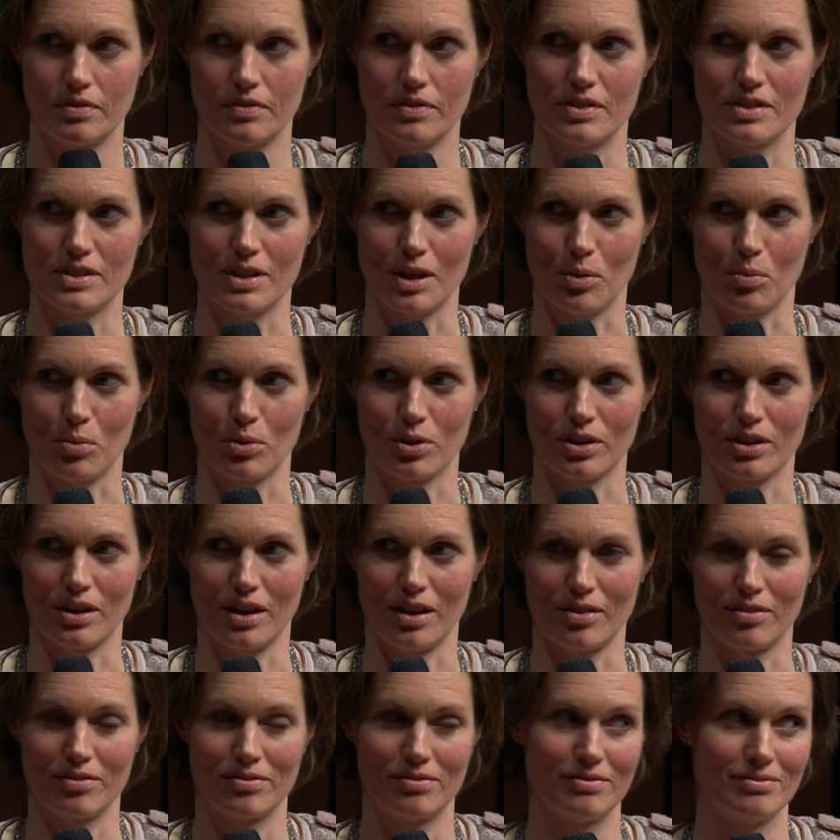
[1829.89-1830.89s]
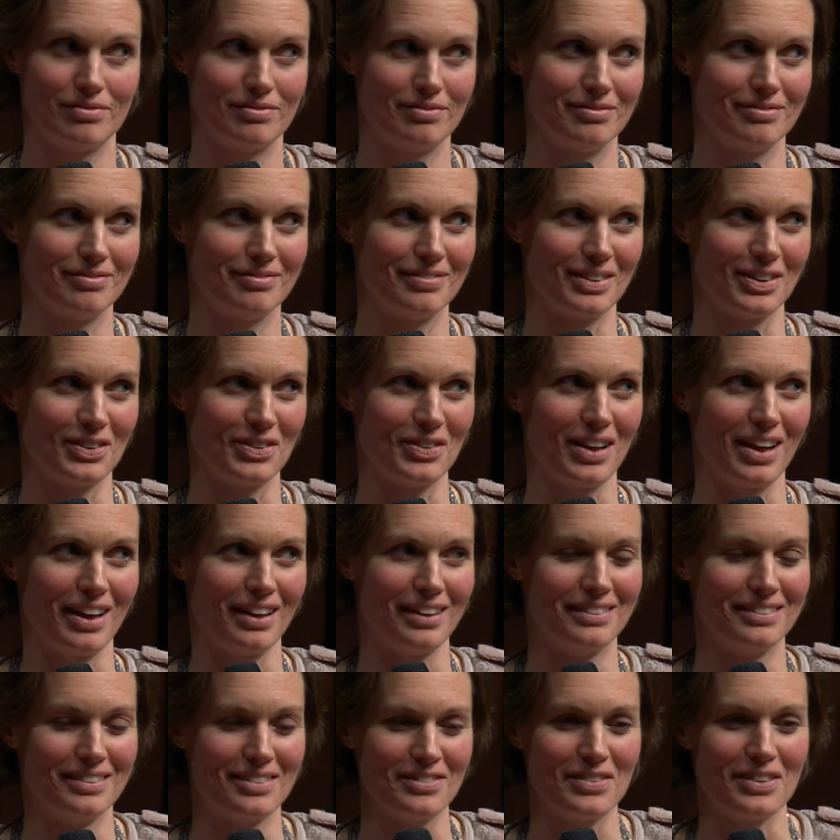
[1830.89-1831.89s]
Does that work now? Yes. Okay.
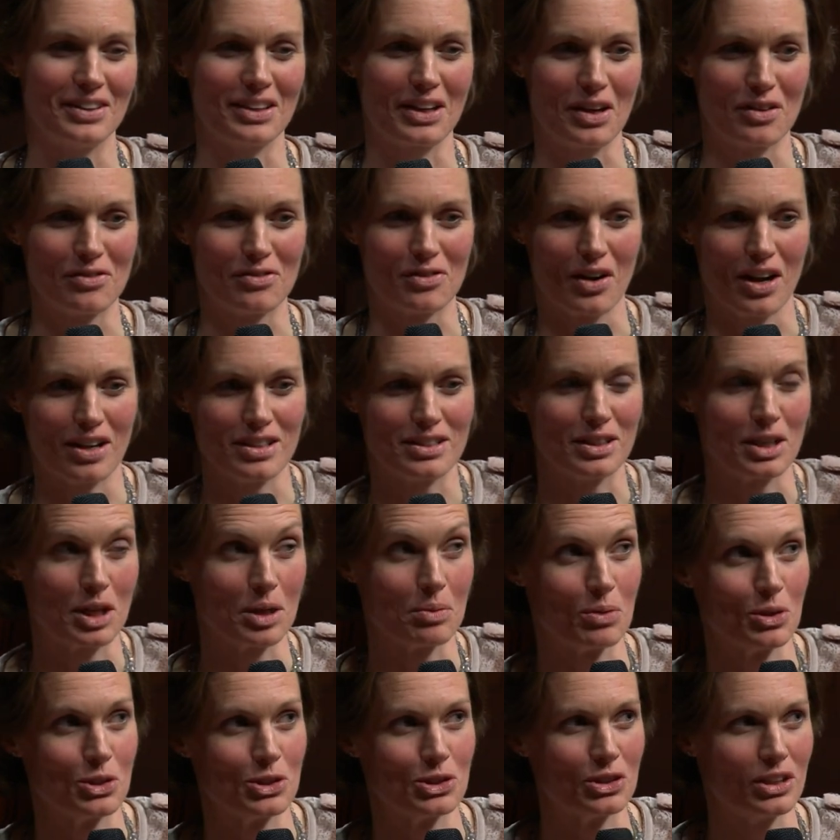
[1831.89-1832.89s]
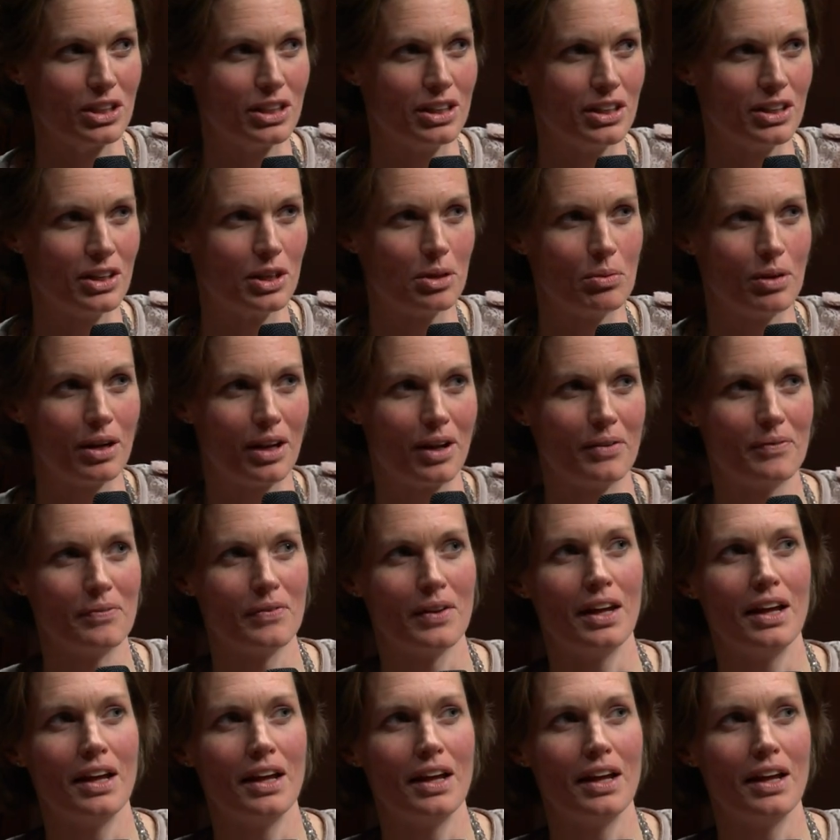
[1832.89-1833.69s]
I feel like a Verizon commercial. Can you hear me now?